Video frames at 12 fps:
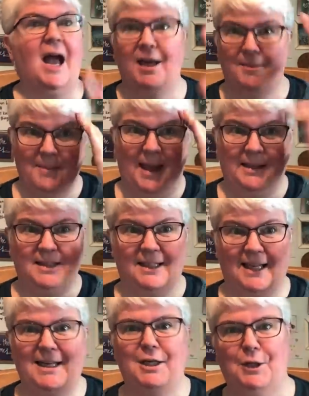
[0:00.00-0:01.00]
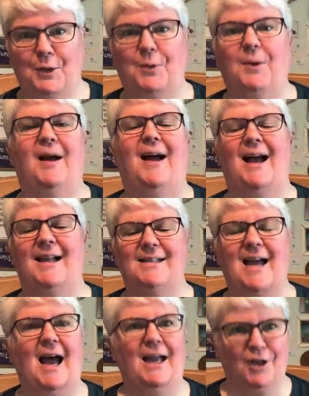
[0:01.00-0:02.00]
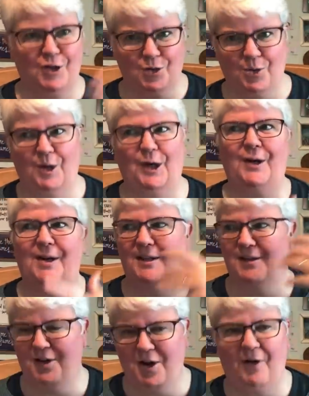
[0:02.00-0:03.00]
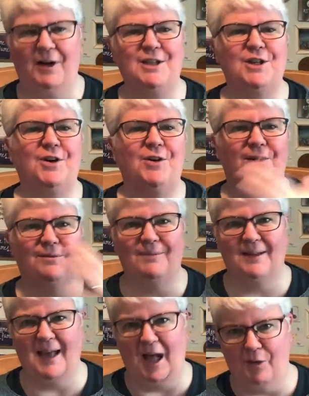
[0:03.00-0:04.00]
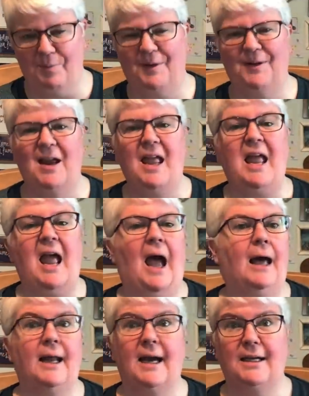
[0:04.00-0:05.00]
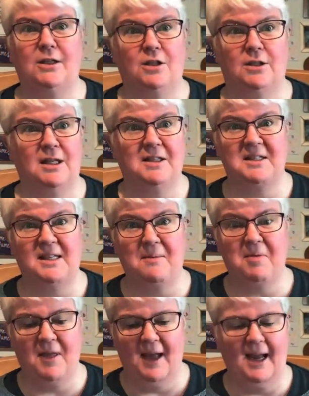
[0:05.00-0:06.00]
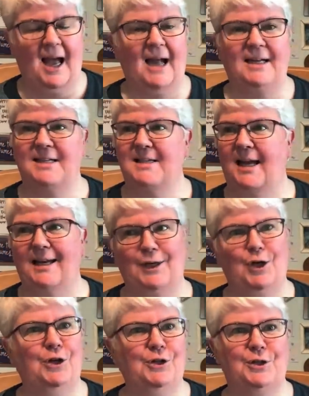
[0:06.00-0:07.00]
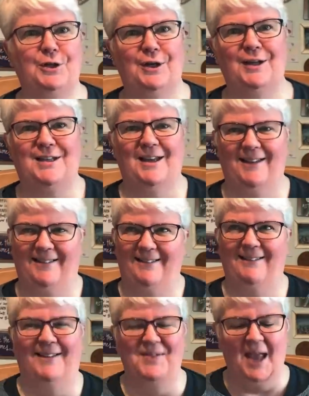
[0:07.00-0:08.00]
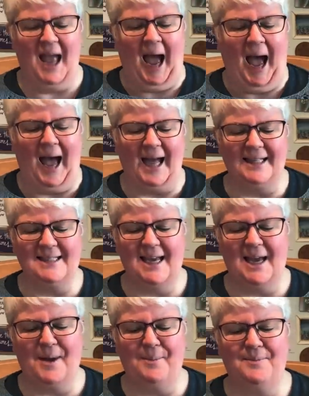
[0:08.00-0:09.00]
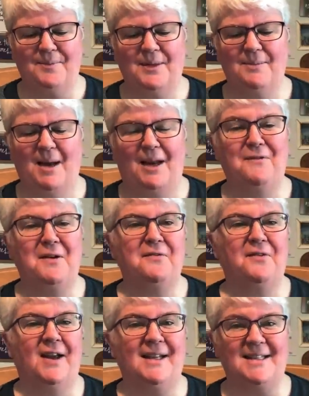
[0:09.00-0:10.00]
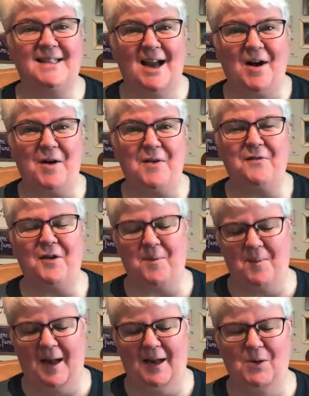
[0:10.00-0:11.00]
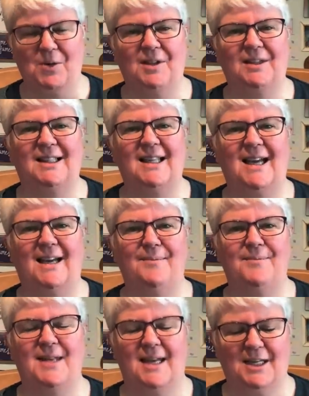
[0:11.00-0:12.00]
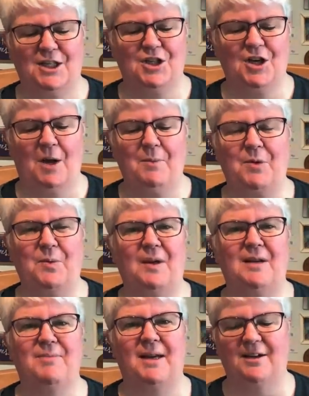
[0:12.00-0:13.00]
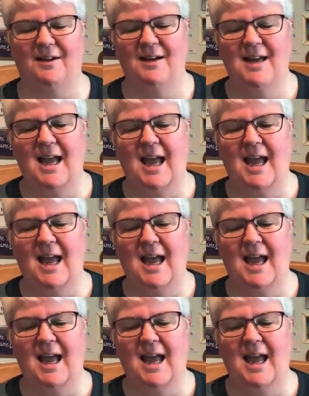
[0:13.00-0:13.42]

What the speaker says: mentally, you know, and I cajole her and encourage her and help her. And I just did the same thing. I decided I couldn't do it. And my lovely friend Sarah from my local knitting shop, the Woolly Beater,